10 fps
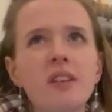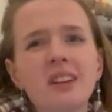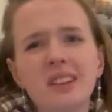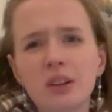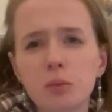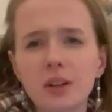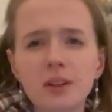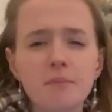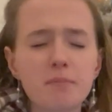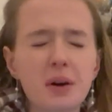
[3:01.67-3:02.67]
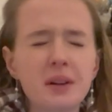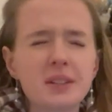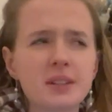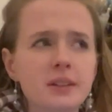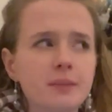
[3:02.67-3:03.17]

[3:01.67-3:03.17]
I read a little bit, but